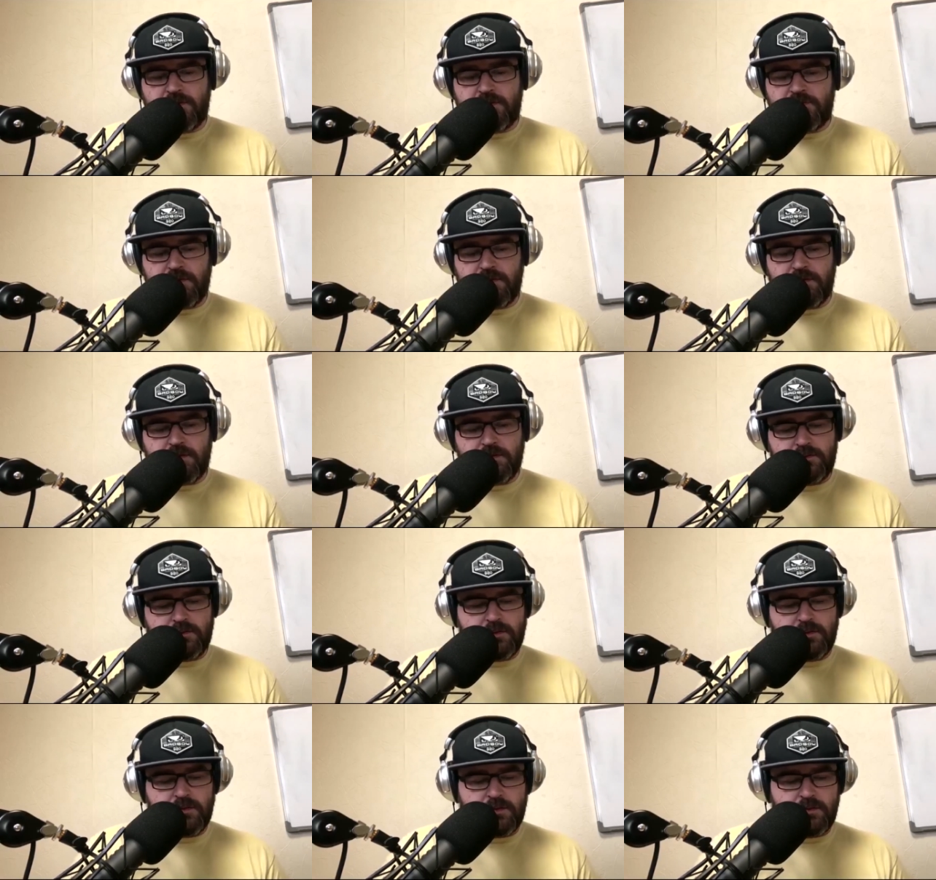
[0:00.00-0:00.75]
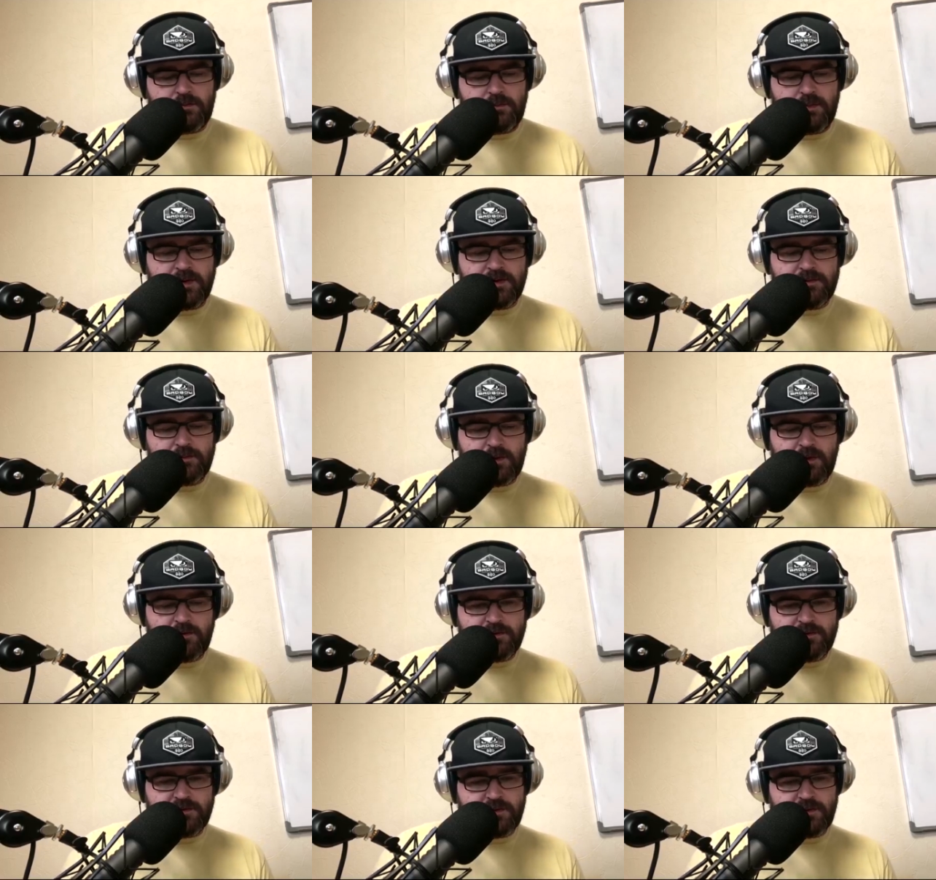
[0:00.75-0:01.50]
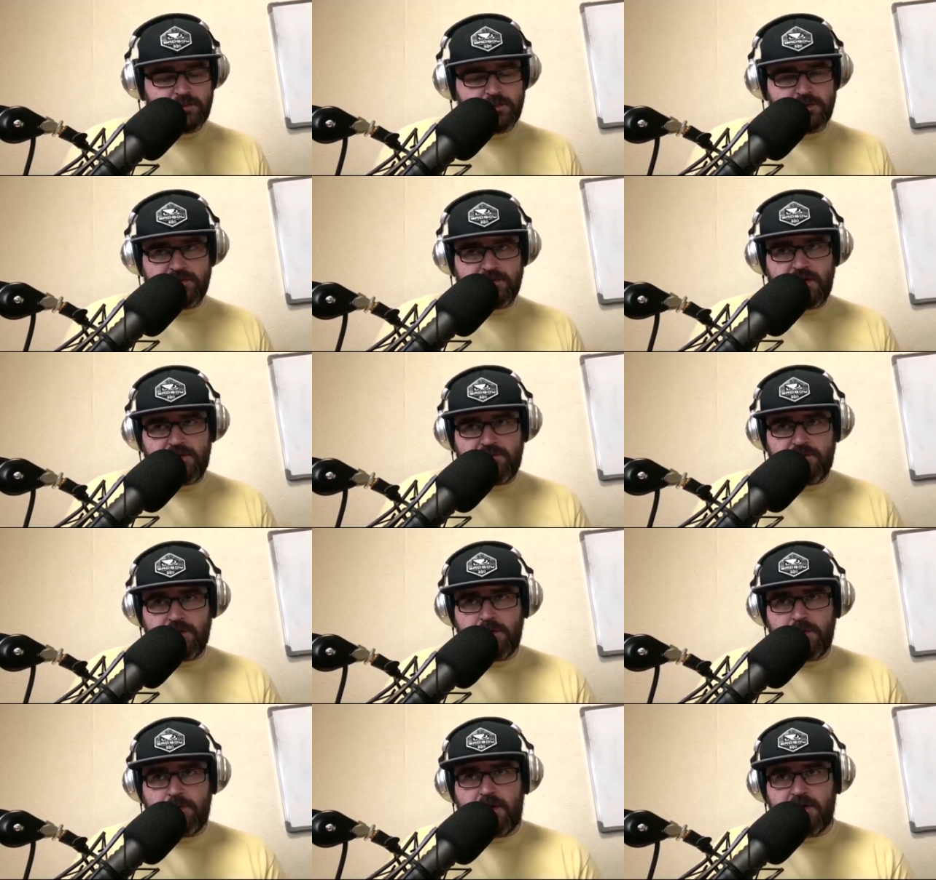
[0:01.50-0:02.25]
So it makes perfect sense. But it's
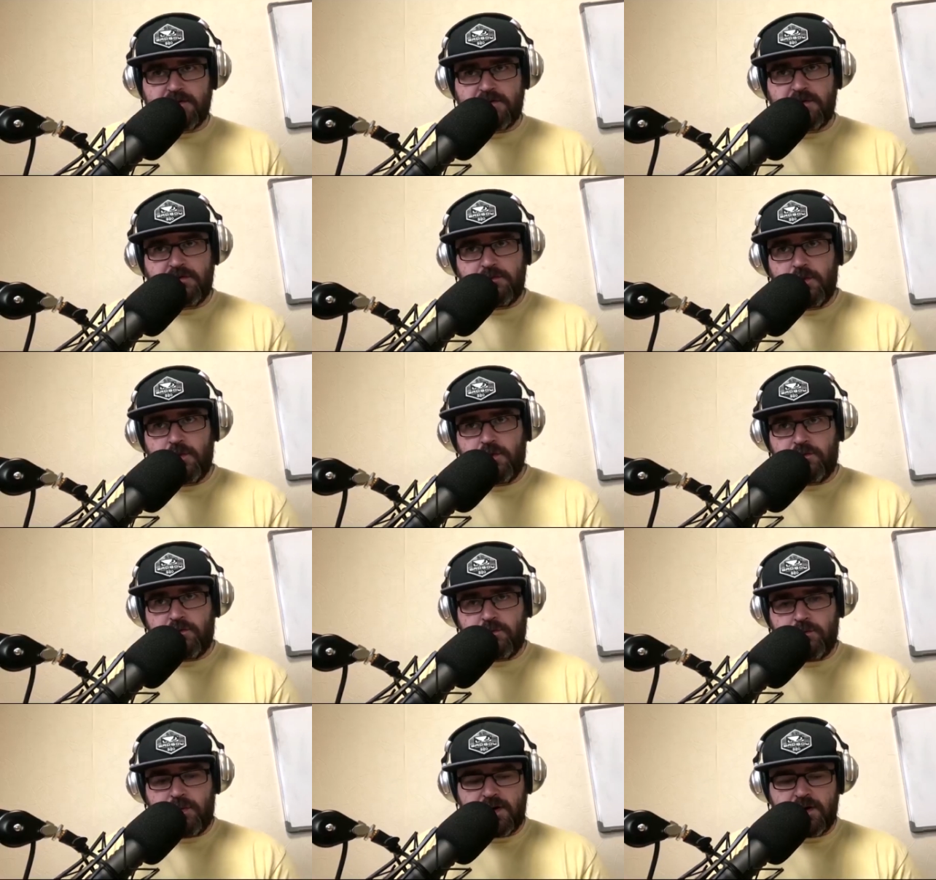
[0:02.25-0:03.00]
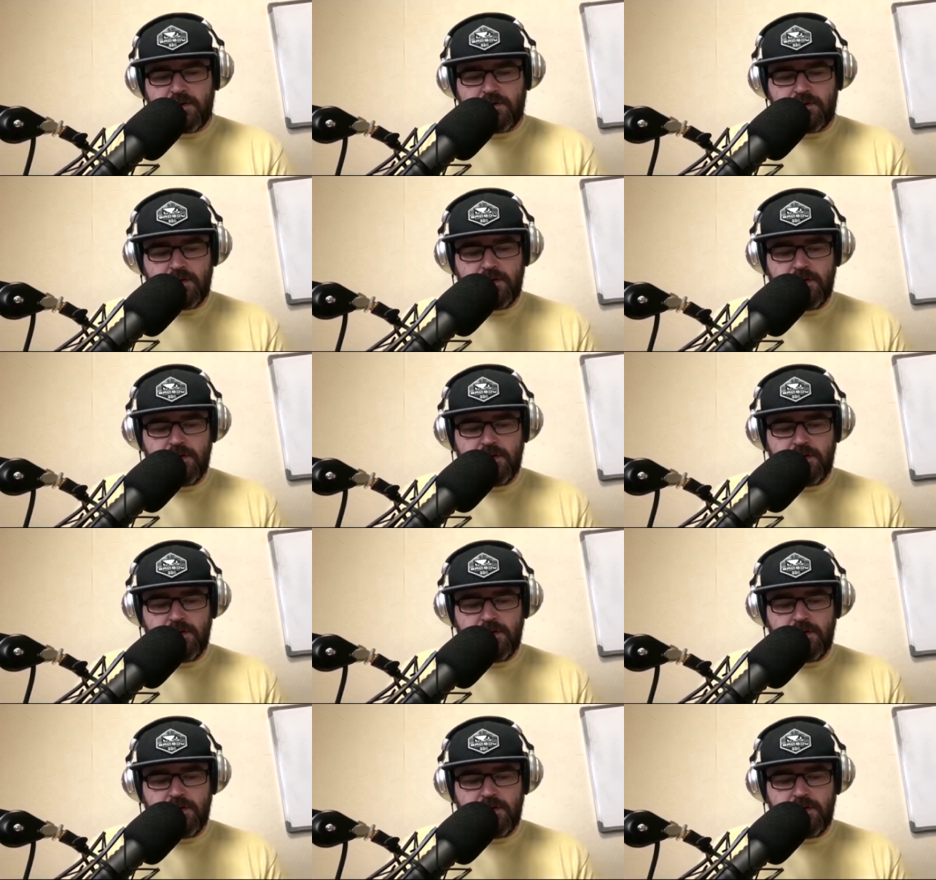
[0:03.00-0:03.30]
definitely a positive move from Bellator.